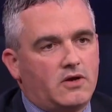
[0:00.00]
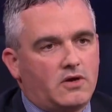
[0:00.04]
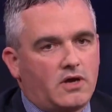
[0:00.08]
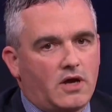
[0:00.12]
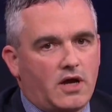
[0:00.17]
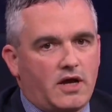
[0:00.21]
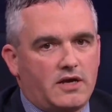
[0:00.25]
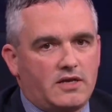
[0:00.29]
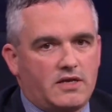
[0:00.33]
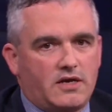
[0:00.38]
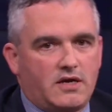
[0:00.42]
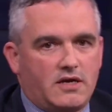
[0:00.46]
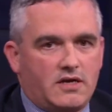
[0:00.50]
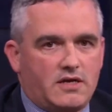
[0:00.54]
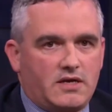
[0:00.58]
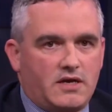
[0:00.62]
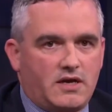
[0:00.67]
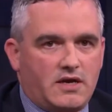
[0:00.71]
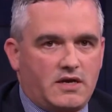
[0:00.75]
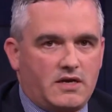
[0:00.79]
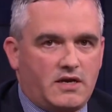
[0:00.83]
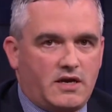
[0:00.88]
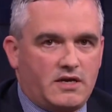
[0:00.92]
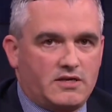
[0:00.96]
look,
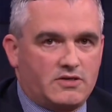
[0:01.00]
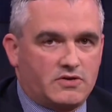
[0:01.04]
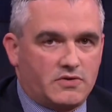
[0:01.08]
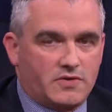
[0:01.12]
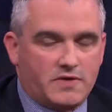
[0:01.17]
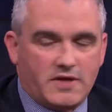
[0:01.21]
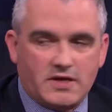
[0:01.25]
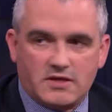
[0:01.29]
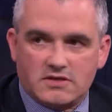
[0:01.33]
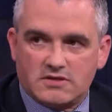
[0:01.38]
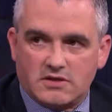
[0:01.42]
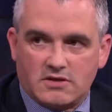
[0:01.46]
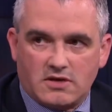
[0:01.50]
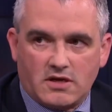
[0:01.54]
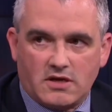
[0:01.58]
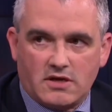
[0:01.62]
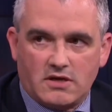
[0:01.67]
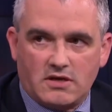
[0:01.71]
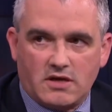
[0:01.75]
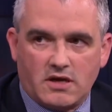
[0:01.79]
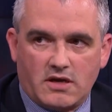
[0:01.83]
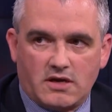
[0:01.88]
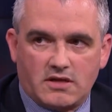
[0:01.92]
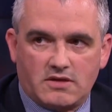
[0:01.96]
I don't think so.
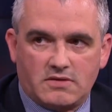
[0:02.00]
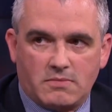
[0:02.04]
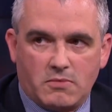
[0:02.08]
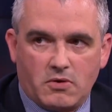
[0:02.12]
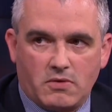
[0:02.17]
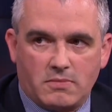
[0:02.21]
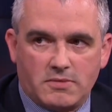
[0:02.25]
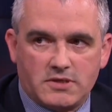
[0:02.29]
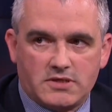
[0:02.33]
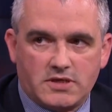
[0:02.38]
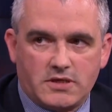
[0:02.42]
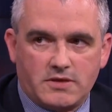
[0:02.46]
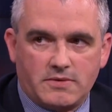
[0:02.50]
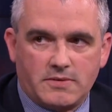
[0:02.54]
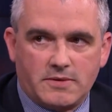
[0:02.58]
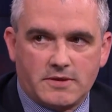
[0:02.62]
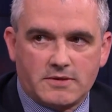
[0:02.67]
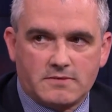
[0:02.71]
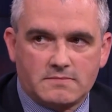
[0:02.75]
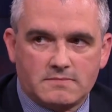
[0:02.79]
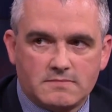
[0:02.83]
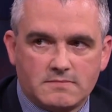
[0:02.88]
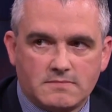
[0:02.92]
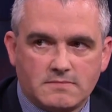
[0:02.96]
Not at the moment,
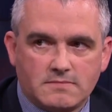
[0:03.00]
anyway.